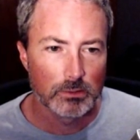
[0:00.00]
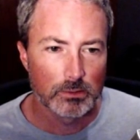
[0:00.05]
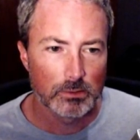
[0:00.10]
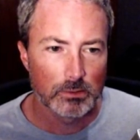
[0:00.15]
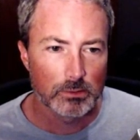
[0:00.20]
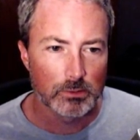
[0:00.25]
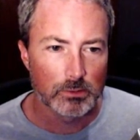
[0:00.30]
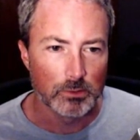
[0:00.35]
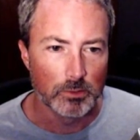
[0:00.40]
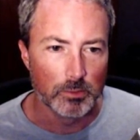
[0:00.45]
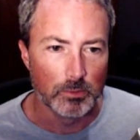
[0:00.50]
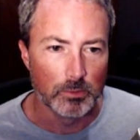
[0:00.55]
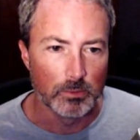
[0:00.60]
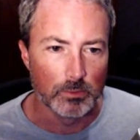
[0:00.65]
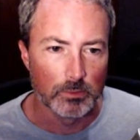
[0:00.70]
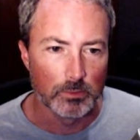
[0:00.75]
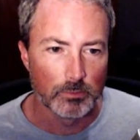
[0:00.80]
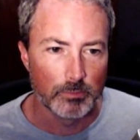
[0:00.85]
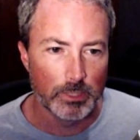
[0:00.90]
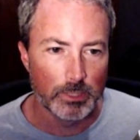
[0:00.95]
So
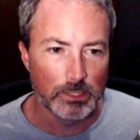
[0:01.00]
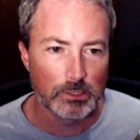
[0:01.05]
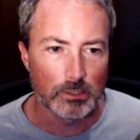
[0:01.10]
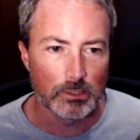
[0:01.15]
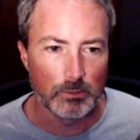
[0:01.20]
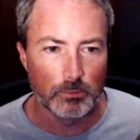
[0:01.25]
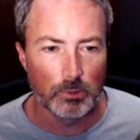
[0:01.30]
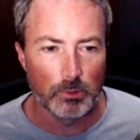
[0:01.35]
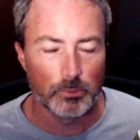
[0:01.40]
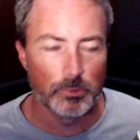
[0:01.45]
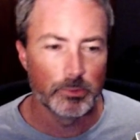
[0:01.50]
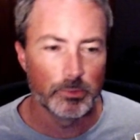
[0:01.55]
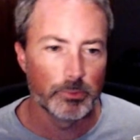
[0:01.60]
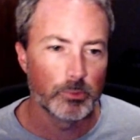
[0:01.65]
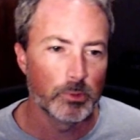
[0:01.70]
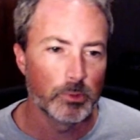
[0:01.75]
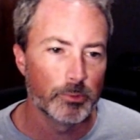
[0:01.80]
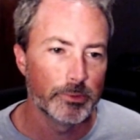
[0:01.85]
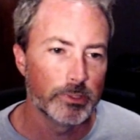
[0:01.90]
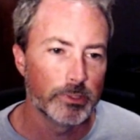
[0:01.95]
basically what
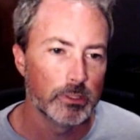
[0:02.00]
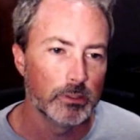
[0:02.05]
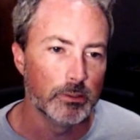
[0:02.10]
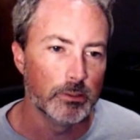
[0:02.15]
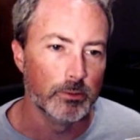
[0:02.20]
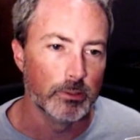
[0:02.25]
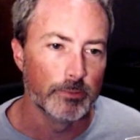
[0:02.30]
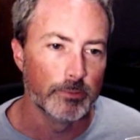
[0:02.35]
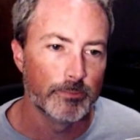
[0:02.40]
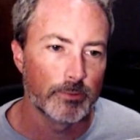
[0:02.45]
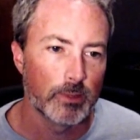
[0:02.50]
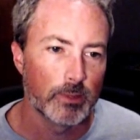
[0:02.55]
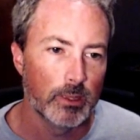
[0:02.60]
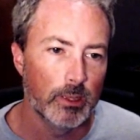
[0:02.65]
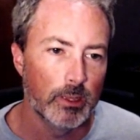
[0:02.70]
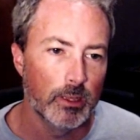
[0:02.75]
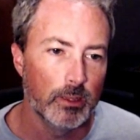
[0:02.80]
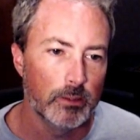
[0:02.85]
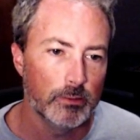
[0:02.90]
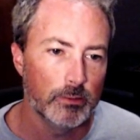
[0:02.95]
we're gonna do, if
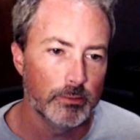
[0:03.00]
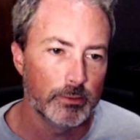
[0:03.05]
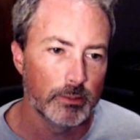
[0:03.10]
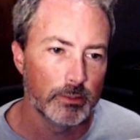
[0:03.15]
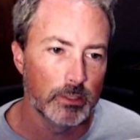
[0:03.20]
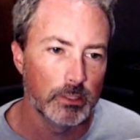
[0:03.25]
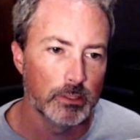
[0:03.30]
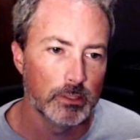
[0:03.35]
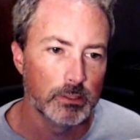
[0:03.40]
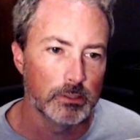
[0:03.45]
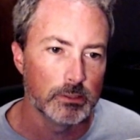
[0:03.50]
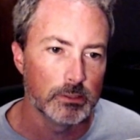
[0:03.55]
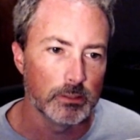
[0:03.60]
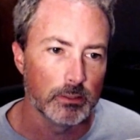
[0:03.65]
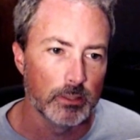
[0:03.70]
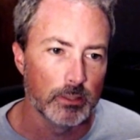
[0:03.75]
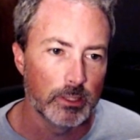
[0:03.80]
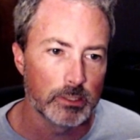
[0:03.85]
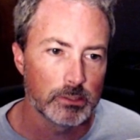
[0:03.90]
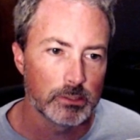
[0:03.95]
health is
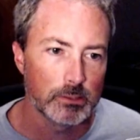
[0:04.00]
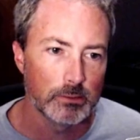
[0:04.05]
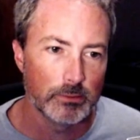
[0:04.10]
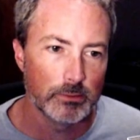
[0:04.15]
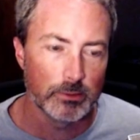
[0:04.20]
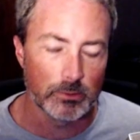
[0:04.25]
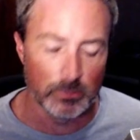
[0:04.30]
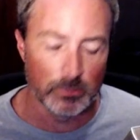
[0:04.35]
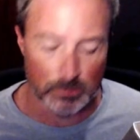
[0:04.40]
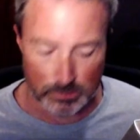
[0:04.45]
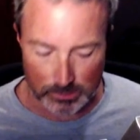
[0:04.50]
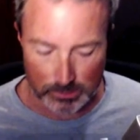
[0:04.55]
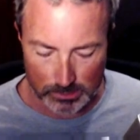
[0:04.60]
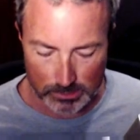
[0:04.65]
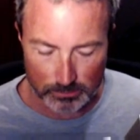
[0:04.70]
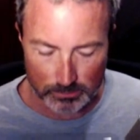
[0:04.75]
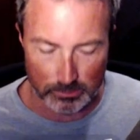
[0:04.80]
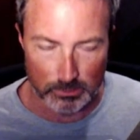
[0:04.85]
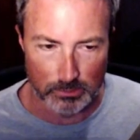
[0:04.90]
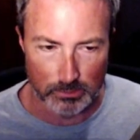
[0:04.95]
less than or equal to
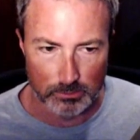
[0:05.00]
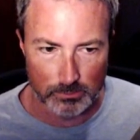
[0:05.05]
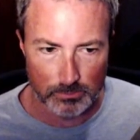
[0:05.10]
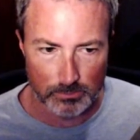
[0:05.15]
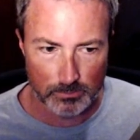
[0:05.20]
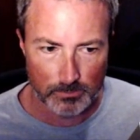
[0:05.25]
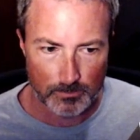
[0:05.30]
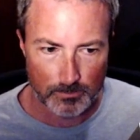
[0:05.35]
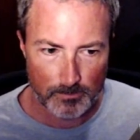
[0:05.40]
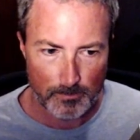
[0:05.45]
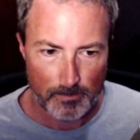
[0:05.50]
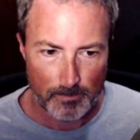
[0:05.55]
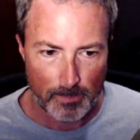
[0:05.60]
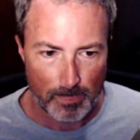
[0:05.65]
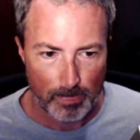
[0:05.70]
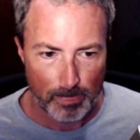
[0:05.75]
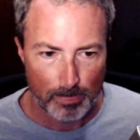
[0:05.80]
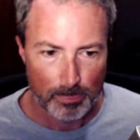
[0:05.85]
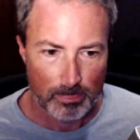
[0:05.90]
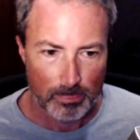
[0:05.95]
0,
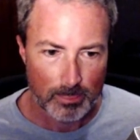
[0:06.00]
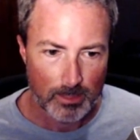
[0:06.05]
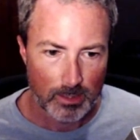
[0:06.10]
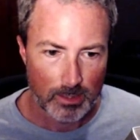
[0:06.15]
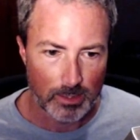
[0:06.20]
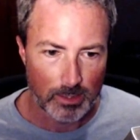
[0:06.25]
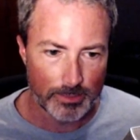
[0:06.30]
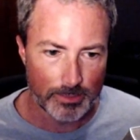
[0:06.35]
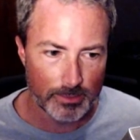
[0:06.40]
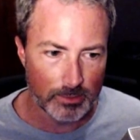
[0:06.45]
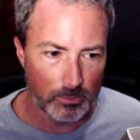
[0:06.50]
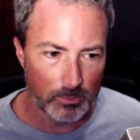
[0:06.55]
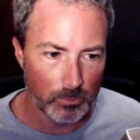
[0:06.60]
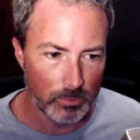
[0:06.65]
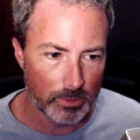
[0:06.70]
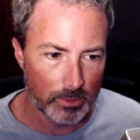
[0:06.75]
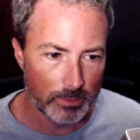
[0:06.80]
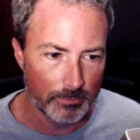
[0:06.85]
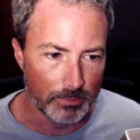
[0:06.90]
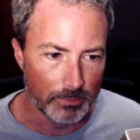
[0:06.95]
I think
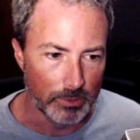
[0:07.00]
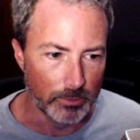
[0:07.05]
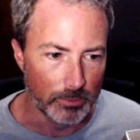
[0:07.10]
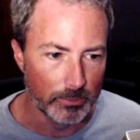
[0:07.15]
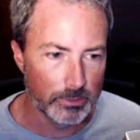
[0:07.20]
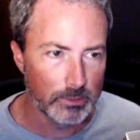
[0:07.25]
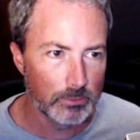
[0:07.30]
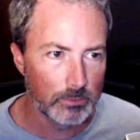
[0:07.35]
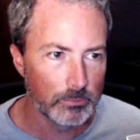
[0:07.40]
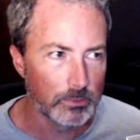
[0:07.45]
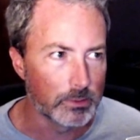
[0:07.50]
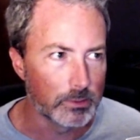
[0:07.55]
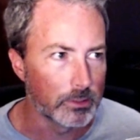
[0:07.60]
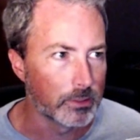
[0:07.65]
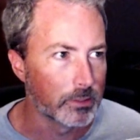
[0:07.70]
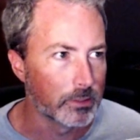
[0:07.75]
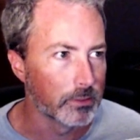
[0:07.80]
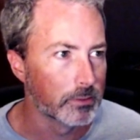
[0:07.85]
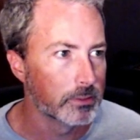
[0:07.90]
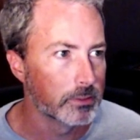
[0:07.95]
what I'm doing with the
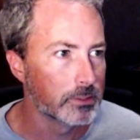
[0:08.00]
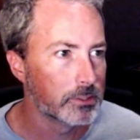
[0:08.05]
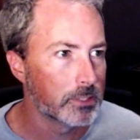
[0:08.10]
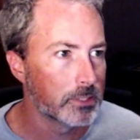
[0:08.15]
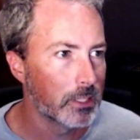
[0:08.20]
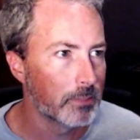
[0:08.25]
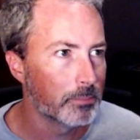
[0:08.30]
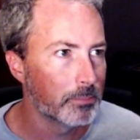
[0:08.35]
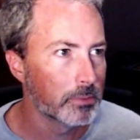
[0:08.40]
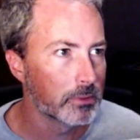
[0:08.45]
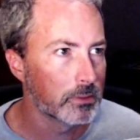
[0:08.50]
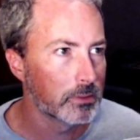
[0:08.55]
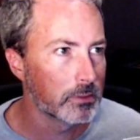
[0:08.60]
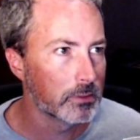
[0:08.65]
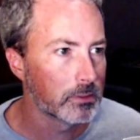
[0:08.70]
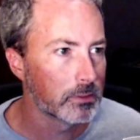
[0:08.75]
current chopper,